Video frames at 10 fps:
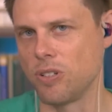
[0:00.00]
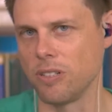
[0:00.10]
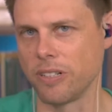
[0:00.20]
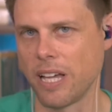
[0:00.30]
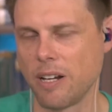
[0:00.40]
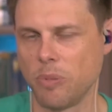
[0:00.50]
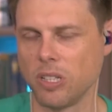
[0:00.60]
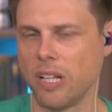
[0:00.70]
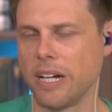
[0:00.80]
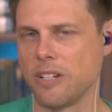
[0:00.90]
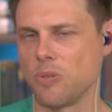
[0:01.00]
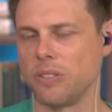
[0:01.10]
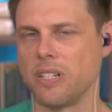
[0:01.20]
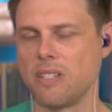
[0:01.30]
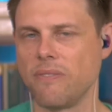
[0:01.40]
You can look that up online. It's
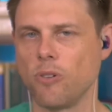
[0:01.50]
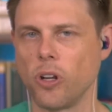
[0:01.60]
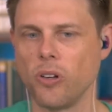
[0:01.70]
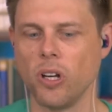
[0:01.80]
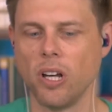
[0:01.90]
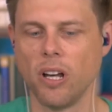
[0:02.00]
real easy for you.